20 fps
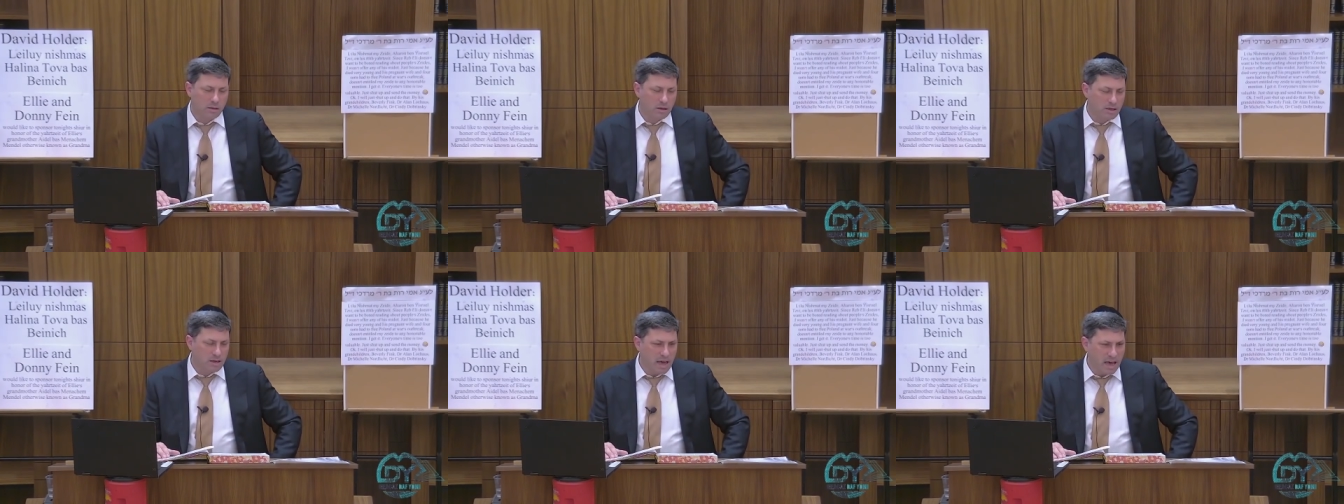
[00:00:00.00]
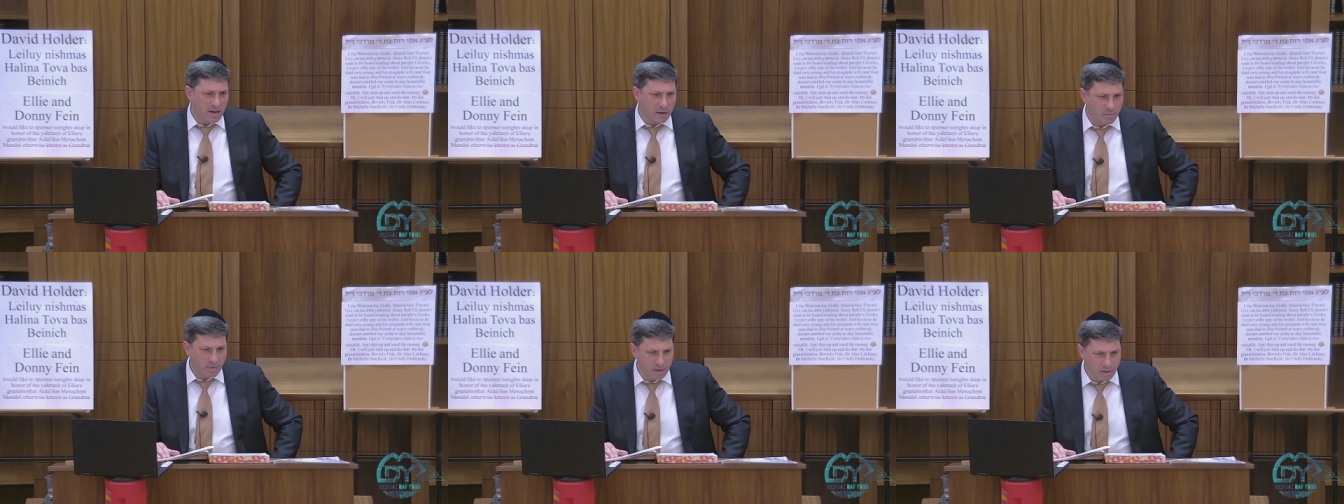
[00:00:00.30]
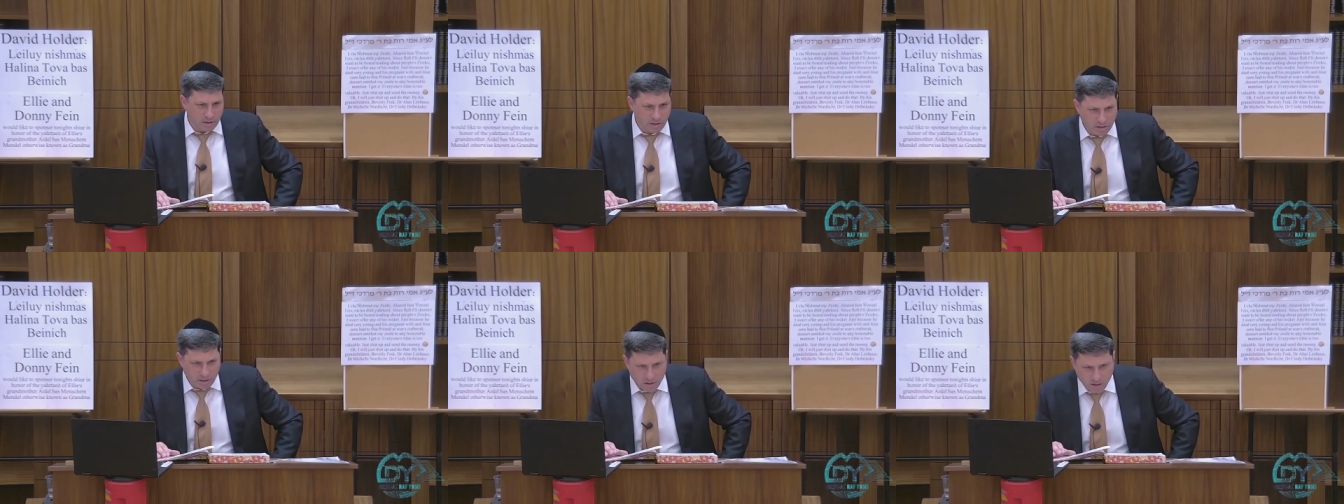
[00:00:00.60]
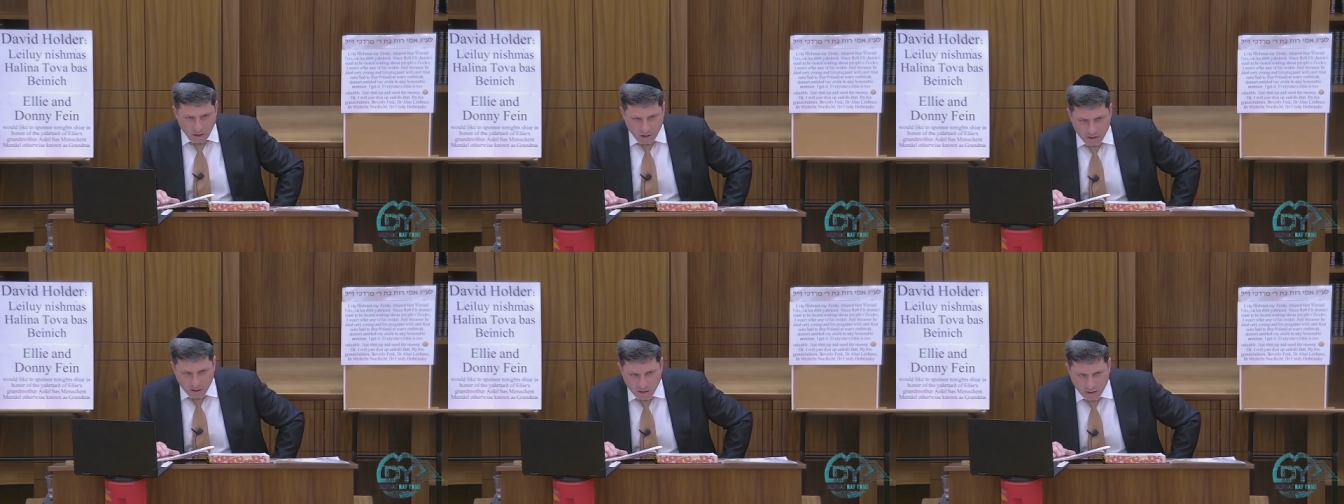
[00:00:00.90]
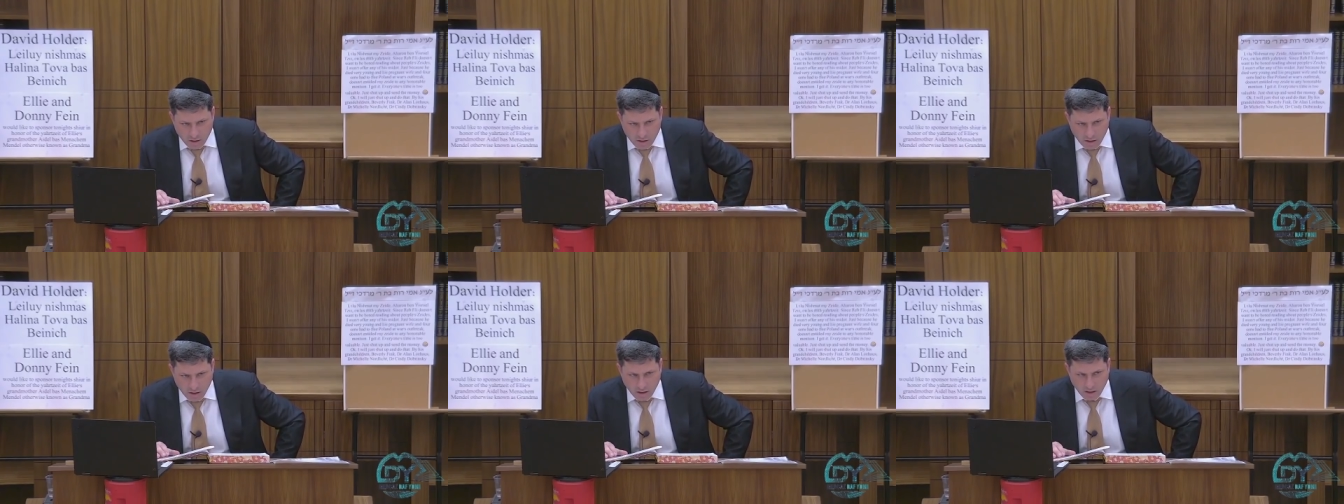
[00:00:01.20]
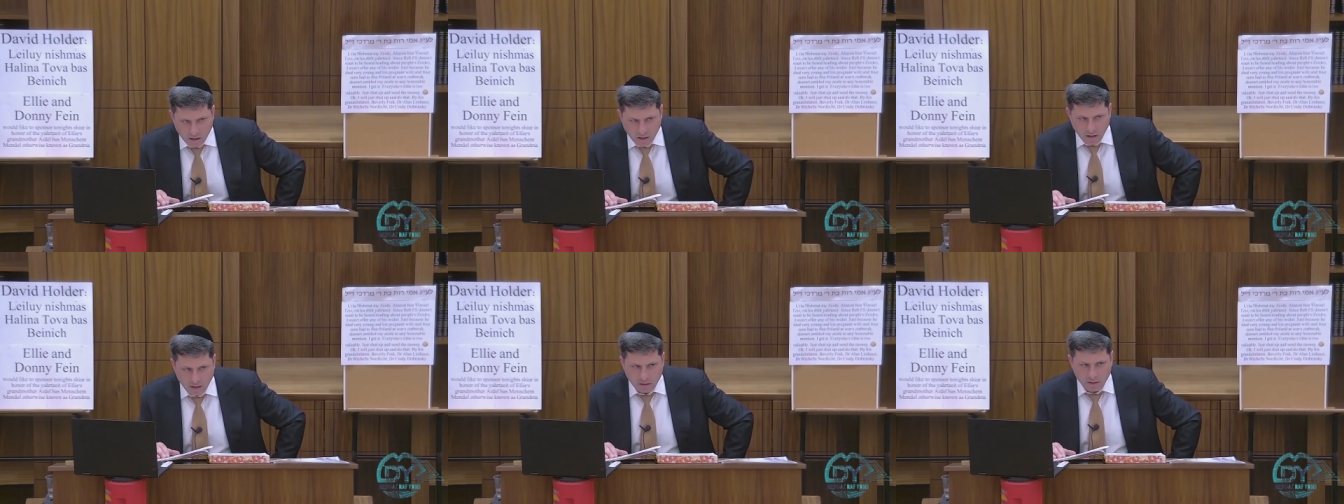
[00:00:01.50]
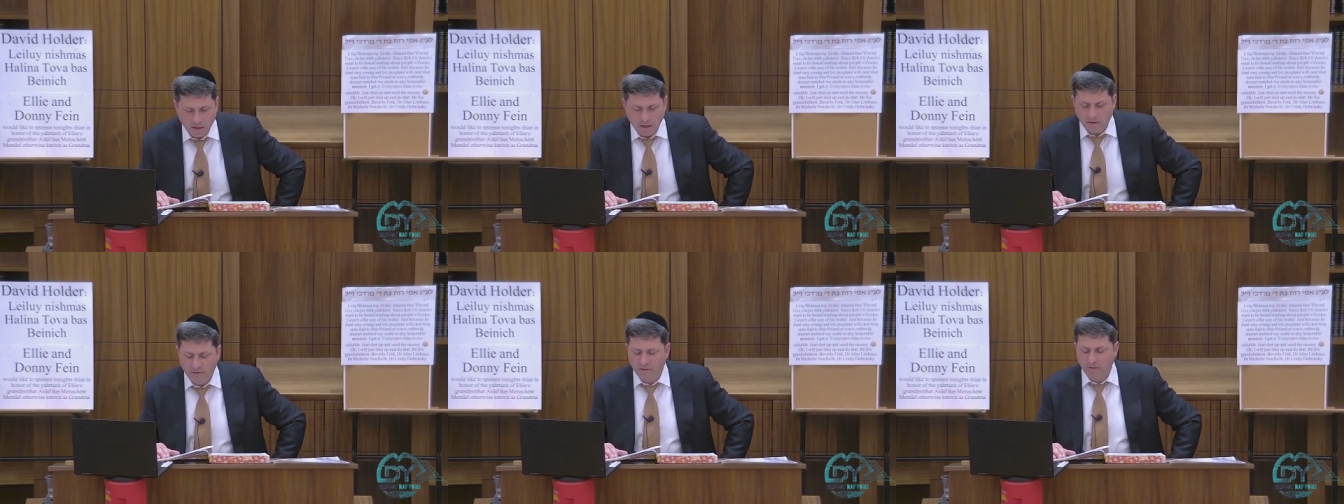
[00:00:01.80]
Anonymous, Yoeli,
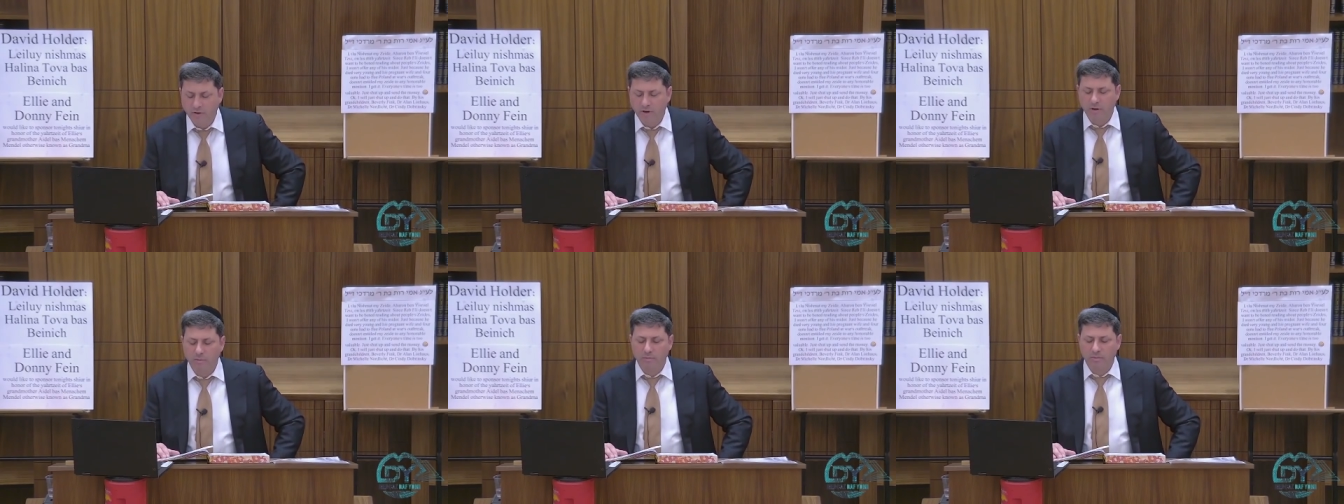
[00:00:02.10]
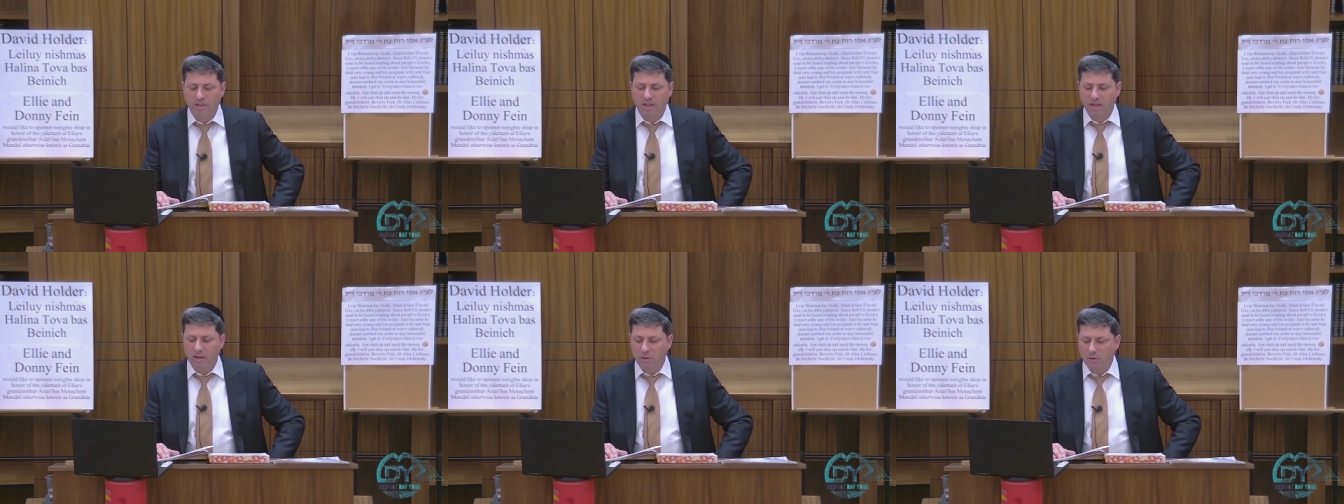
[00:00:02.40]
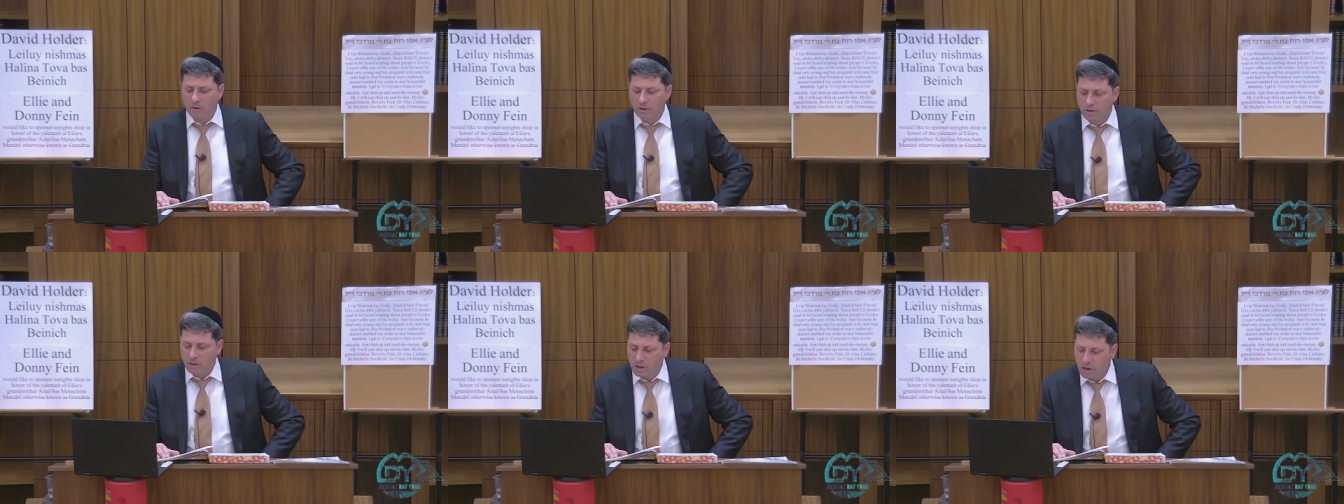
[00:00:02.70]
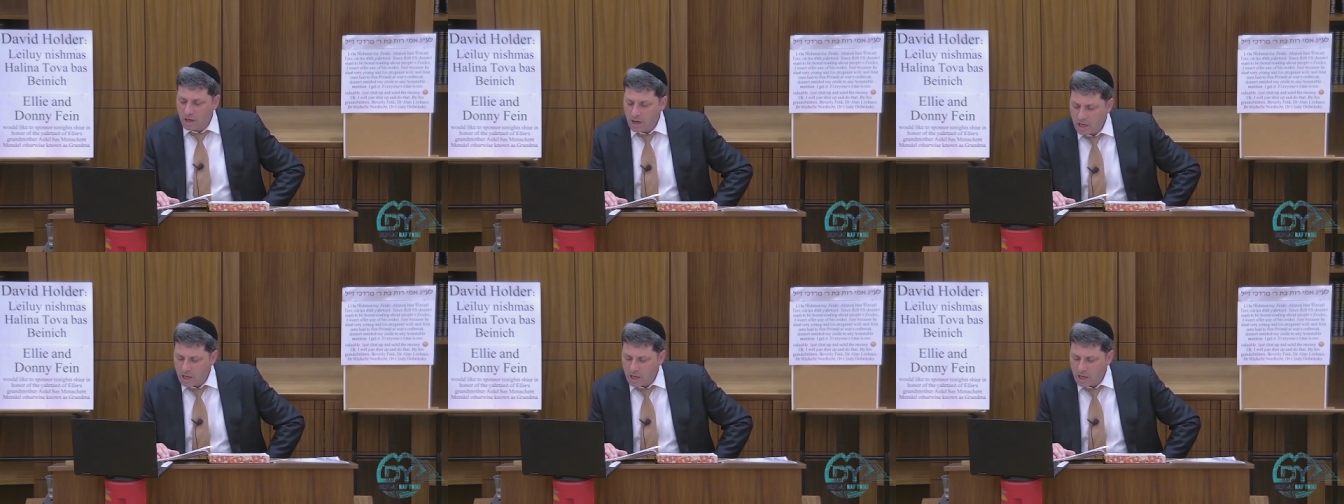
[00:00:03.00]
Elkan from Lakewood.